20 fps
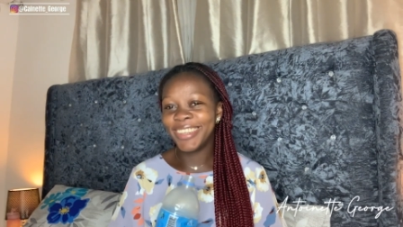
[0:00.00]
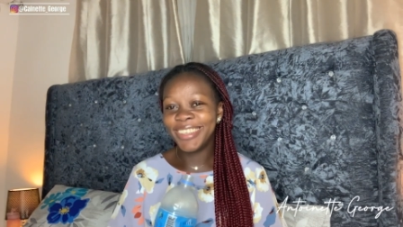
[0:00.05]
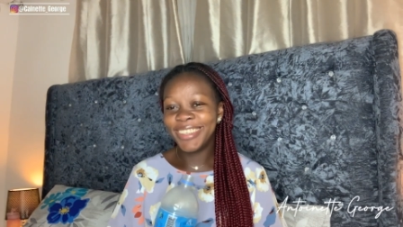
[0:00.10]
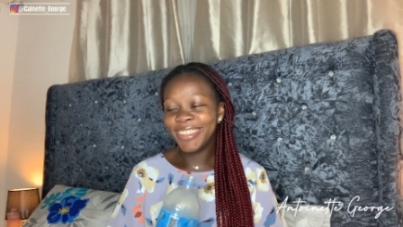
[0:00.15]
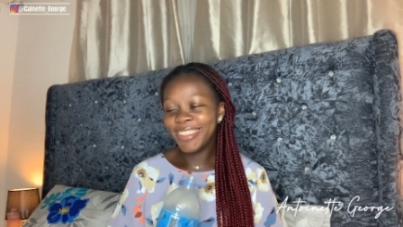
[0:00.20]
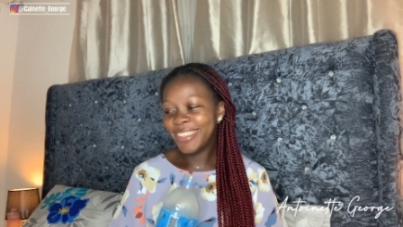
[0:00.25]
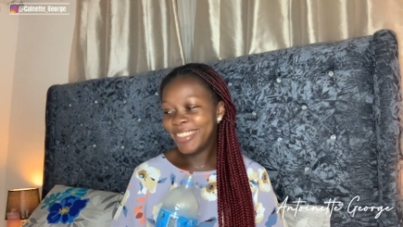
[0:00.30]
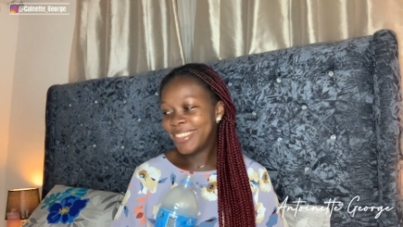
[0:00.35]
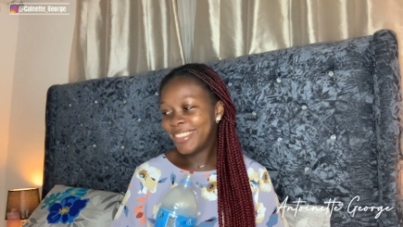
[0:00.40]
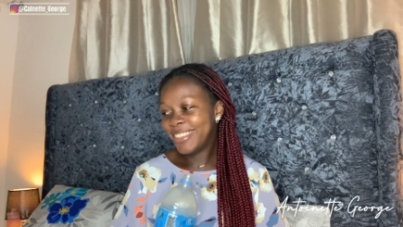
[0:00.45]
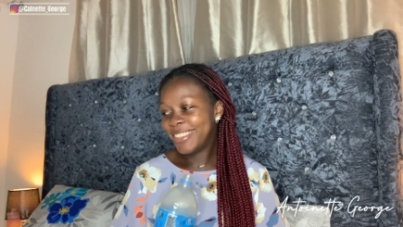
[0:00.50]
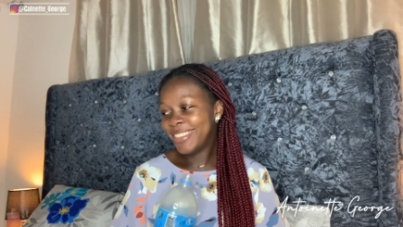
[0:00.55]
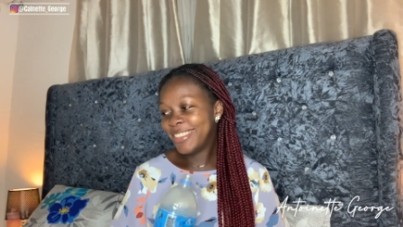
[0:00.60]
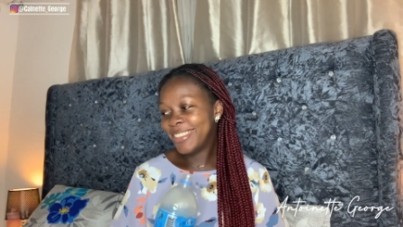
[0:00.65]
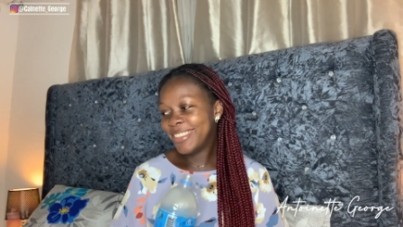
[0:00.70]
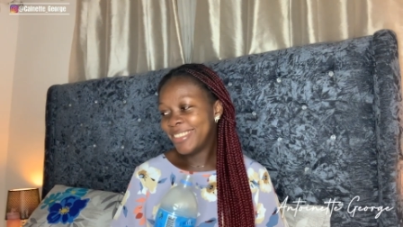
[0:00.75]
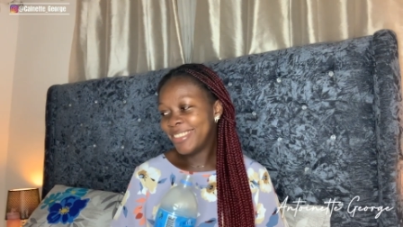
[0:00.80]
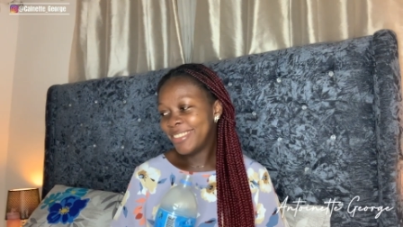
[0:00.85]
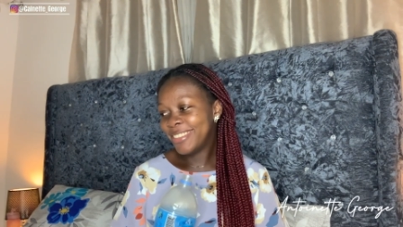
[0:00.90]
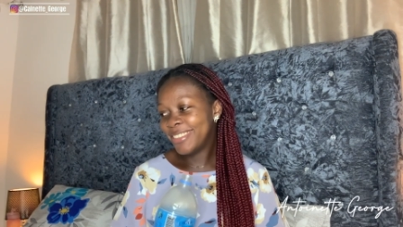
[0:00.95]
Say ginger
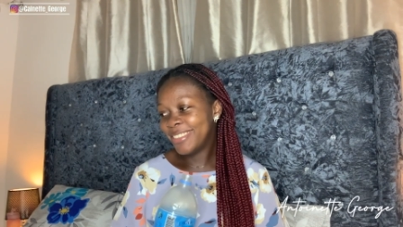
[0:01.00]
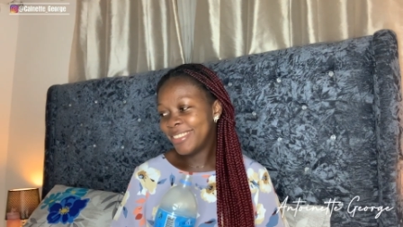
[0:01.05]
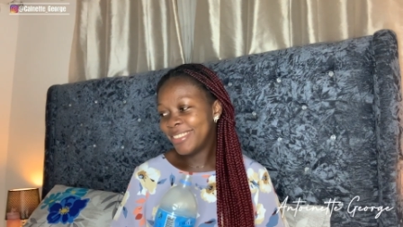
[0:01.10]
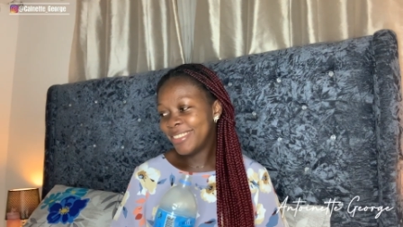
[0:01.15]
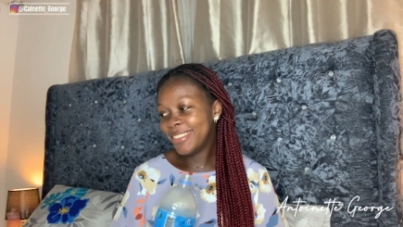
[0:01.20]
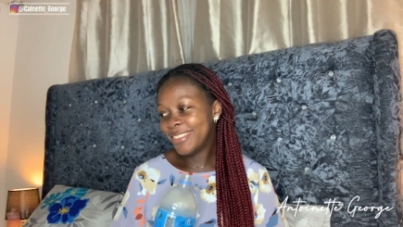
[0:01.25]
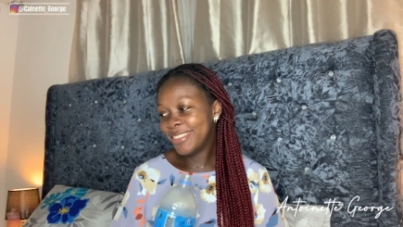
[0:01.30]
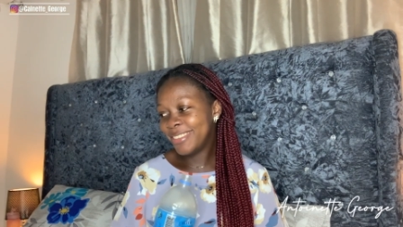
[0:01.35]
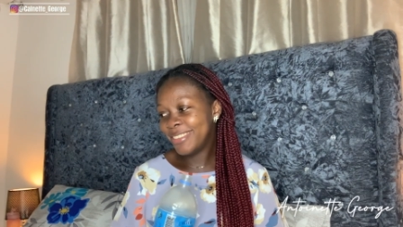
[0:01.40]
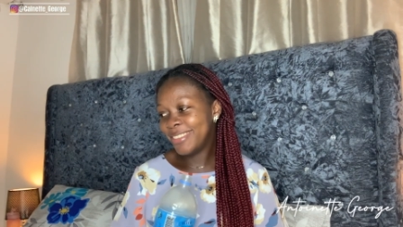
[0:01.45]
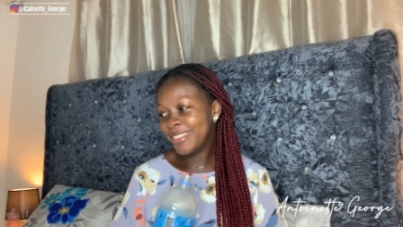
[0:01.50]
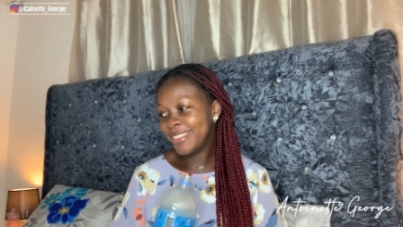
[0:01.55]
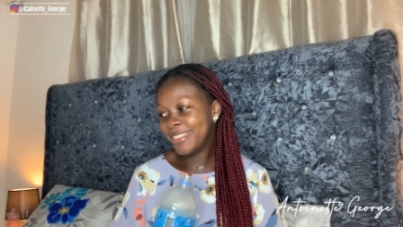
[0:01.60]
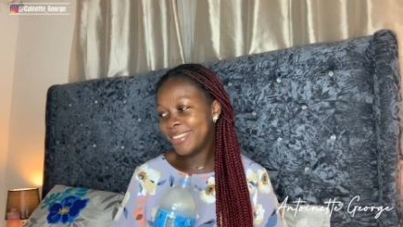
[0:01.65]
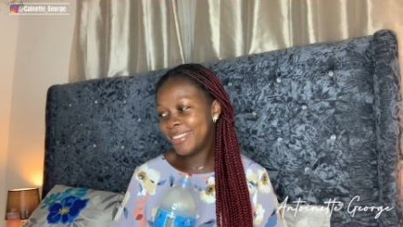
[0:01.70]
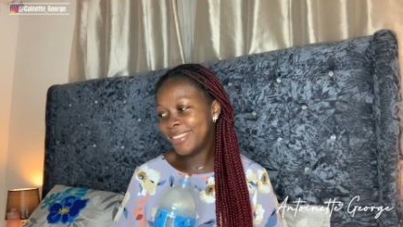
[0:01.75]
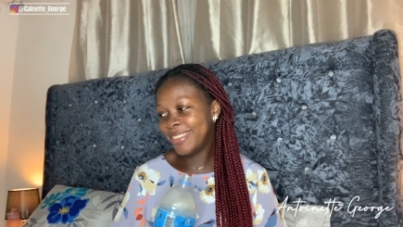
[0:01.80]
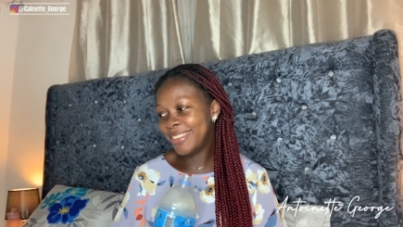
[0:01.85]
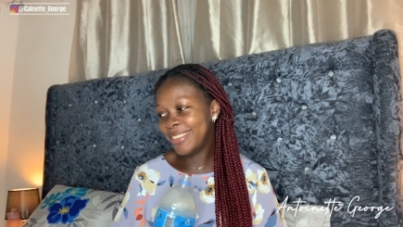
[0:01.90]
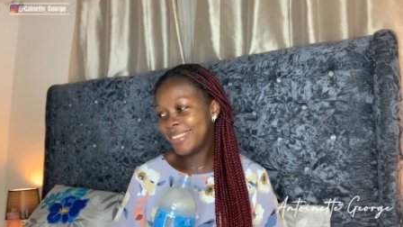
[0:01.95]
beer, you talk too
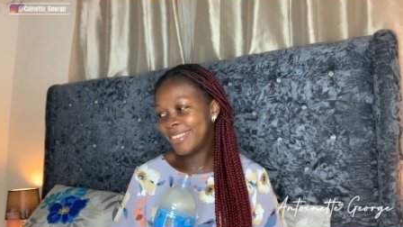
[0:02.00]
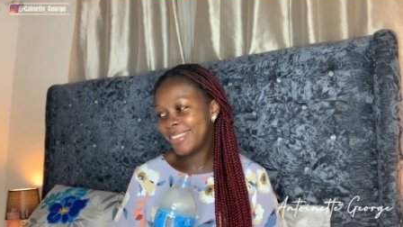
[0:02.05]
much.